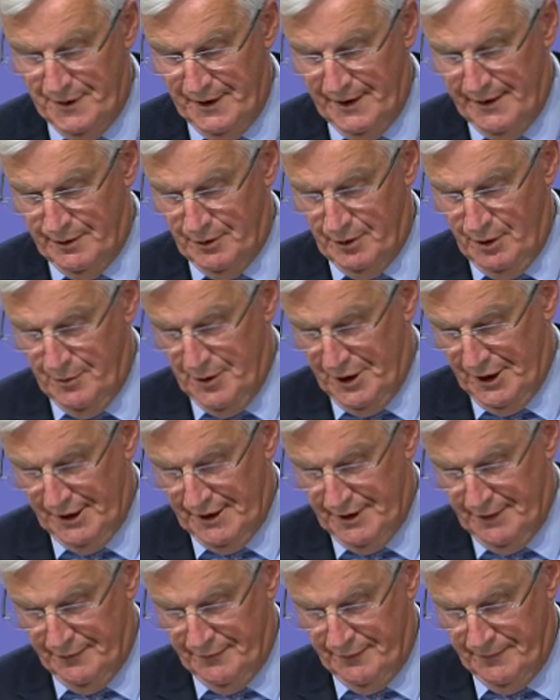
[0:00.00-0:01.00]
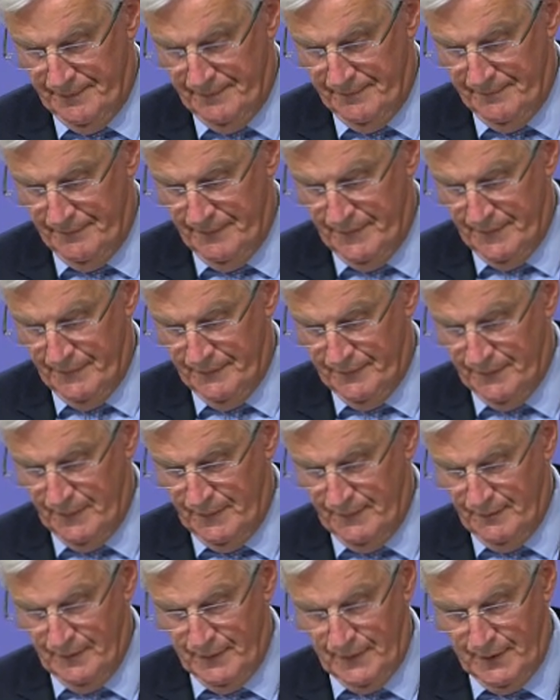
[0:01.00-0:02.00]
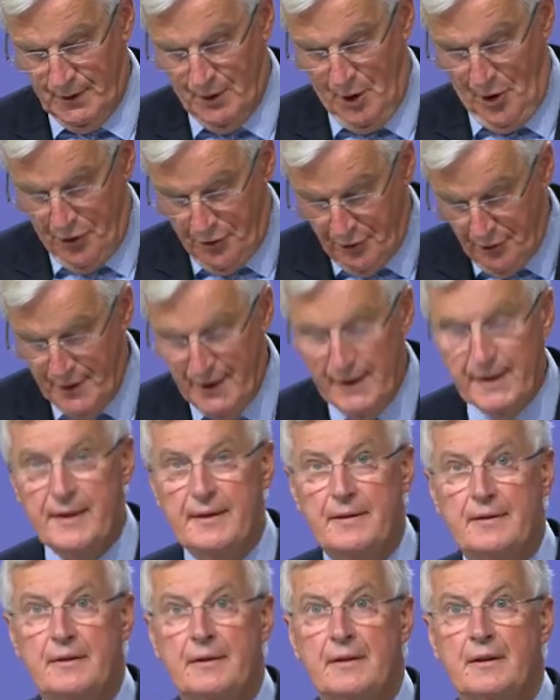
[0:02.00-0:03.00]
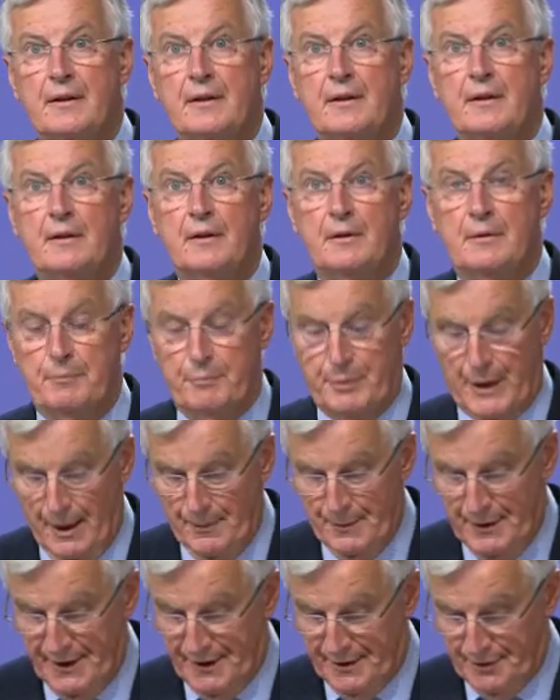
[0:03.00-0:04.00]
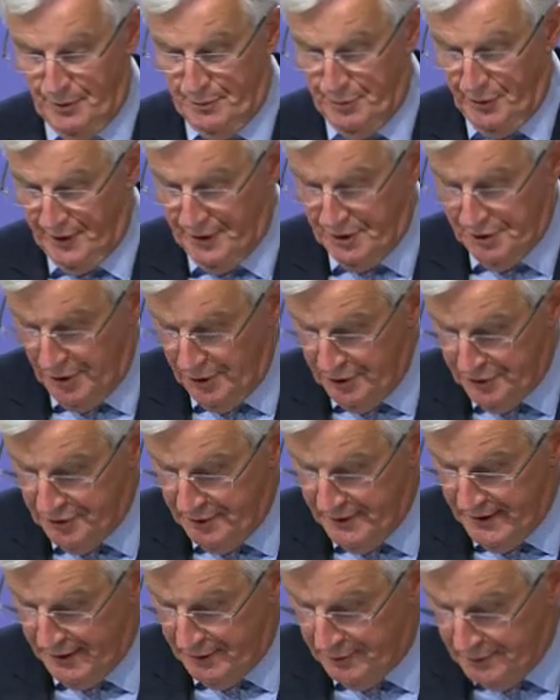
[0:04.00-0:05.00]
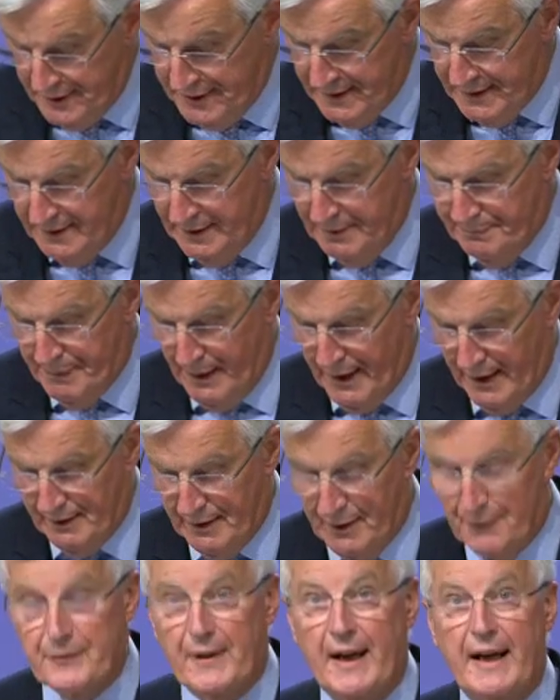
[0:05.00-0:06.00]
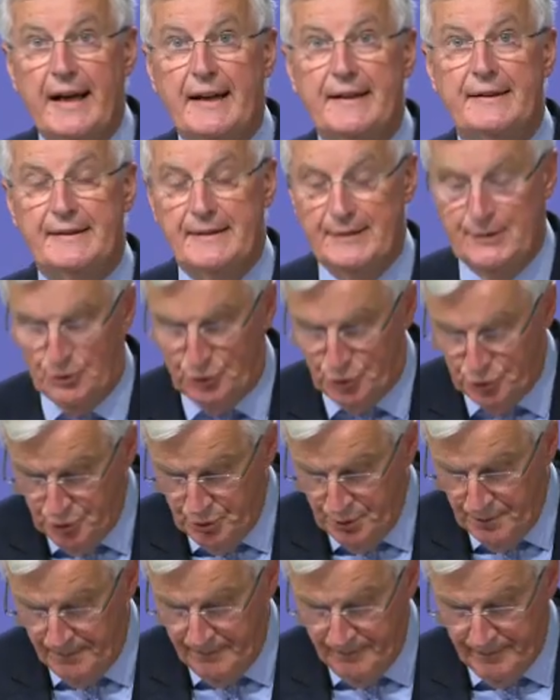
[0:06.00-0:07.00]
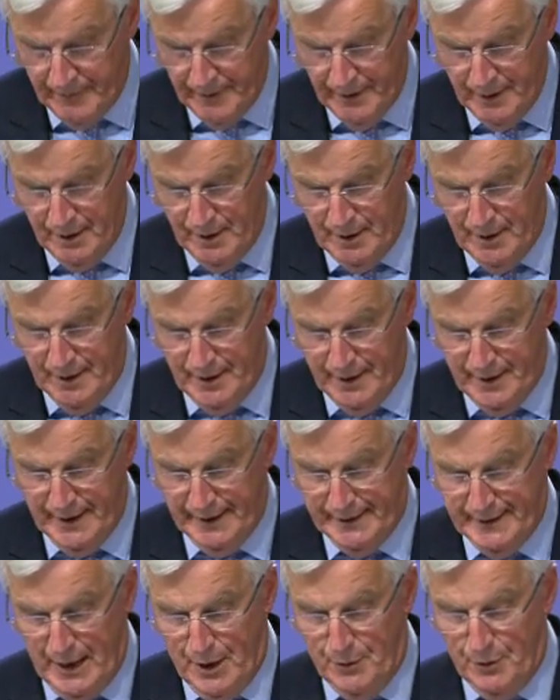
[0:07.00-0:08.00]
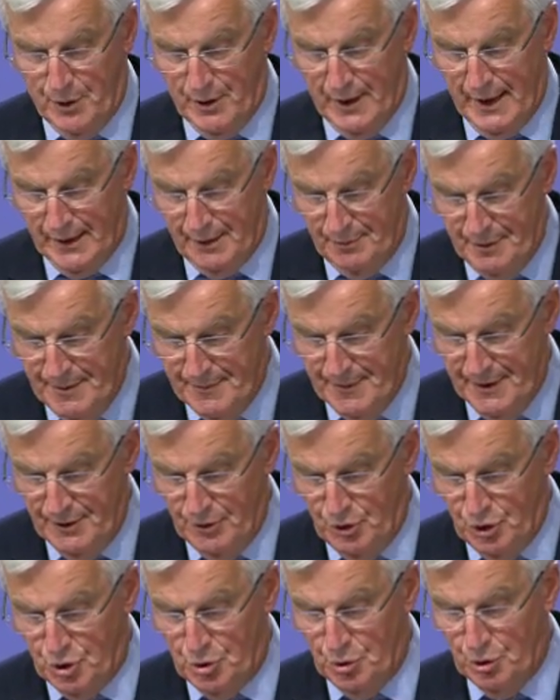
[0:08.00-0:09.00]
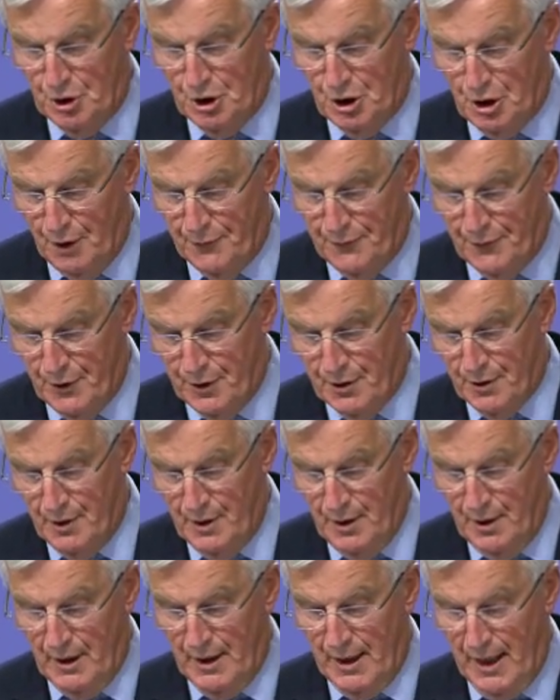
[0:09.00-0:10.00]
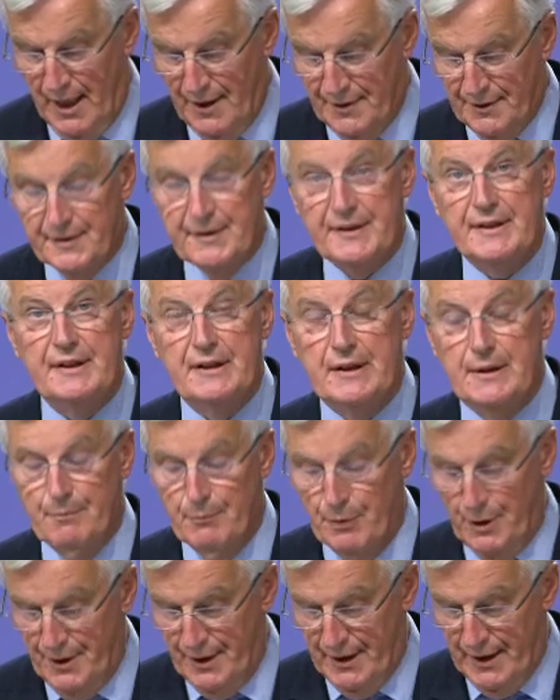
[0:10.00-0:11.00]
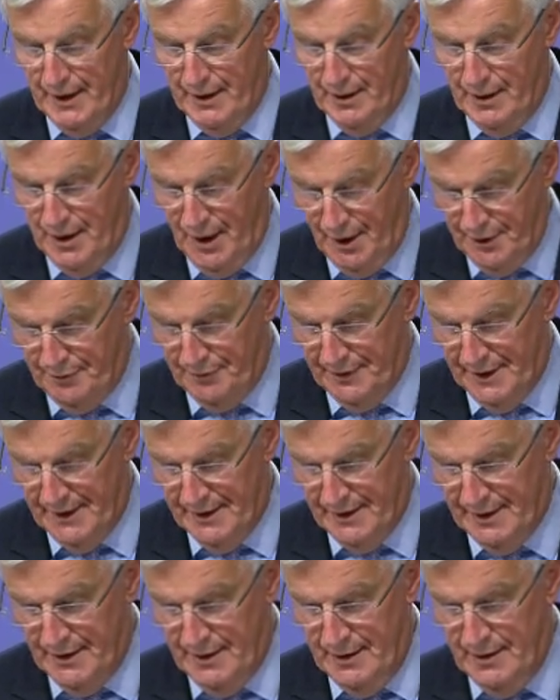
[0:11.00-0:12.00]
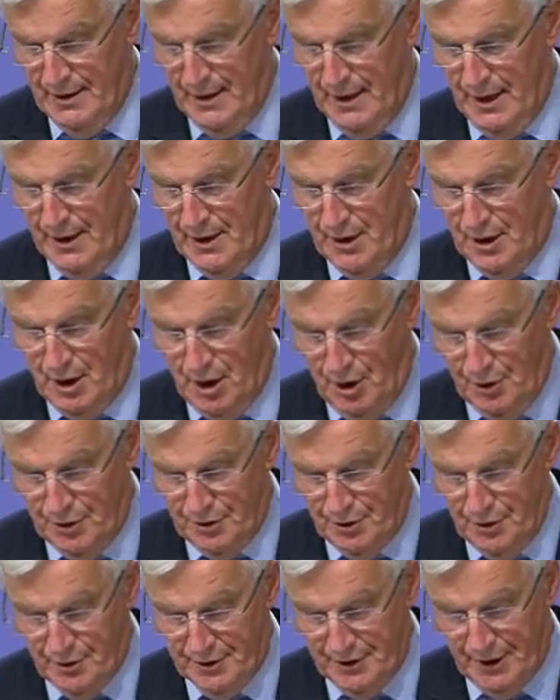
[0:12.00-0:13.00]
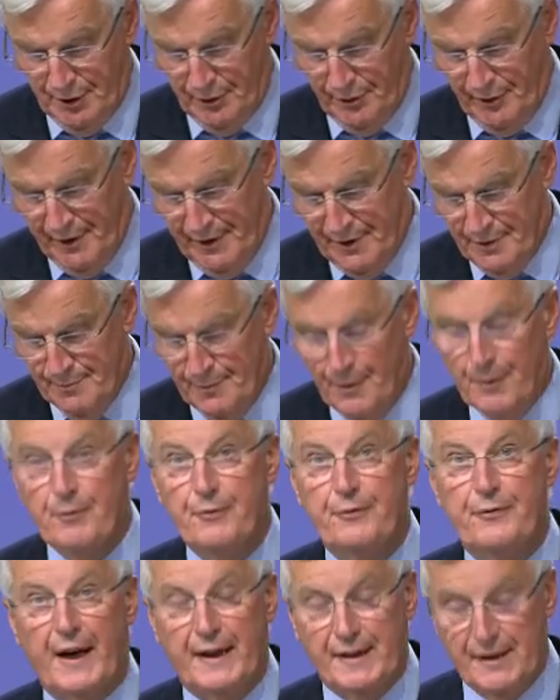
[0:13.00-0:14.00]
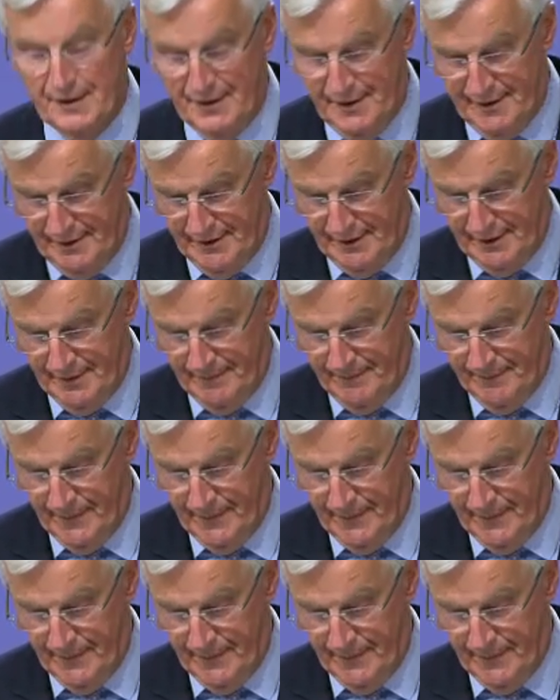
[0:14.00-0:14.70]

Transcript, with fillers: this objective. Three, Prime Minister Boris Johnson agreed in paragraph 82 that our agreement should cover anti-money laundering and counter-terrorism financing.